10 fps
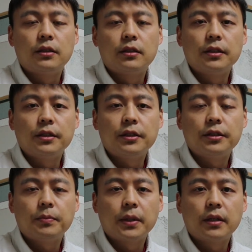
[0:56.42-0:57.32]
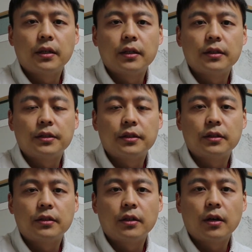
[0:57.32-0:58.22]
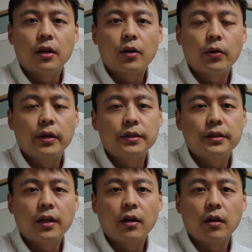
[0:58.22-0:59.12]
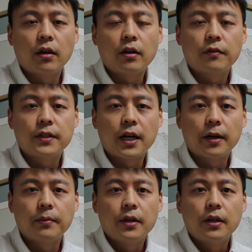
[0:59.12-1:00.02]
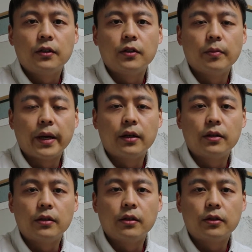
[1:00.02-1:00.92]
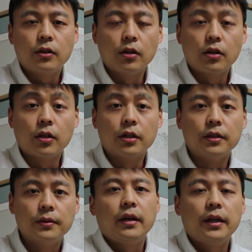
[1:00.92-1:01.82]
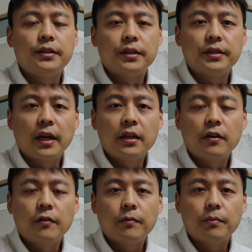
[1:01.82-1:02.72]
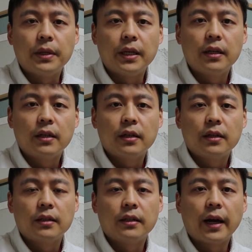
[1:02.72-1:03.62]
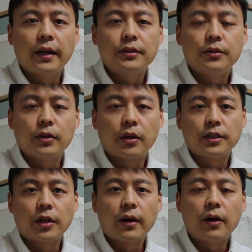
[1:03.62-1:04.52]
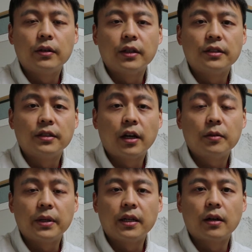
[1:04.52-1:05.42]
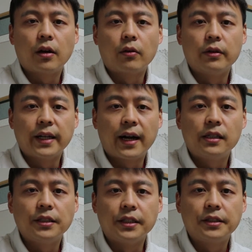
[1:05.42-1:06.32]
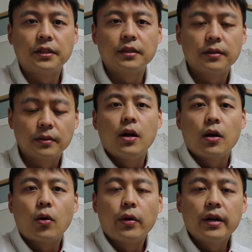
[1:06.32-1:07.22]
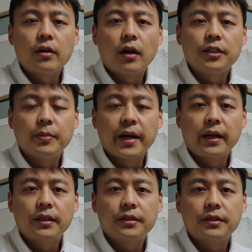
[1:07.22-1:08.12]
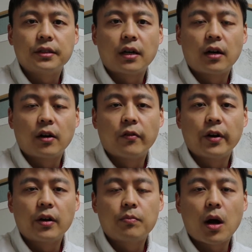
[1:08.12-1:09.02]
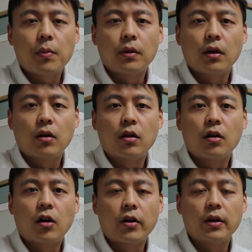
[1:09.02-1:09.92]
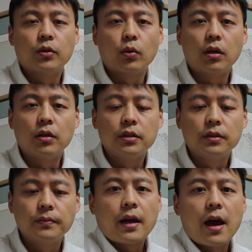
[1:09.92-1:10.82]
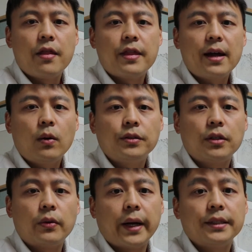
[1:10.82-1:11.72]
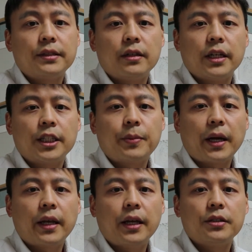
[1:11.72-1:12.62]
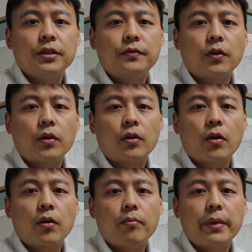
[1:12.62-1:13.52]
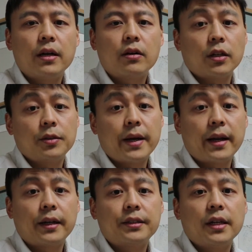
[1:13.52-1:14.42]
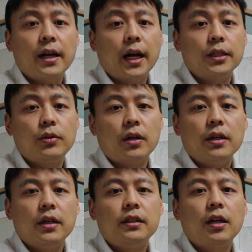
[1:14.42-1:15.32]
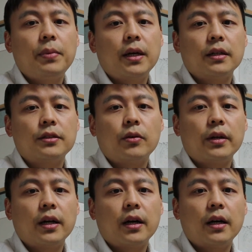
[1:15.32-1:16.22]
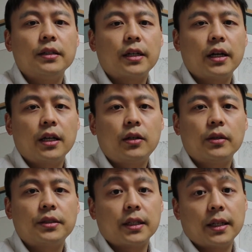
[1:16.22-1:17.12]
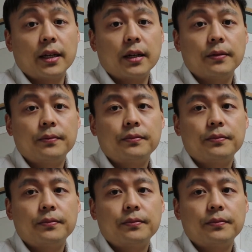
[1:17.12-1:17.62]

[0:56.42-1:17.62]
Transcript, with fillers: This is because uh, Koreans take a lot of time to make to look good. It's a sign of being nice to surroundings, not being a narcissist. Korean cosmetics are very popular around the world. And that also raised the expectations for male cosmetics as well, not because Korean guys are interested in it.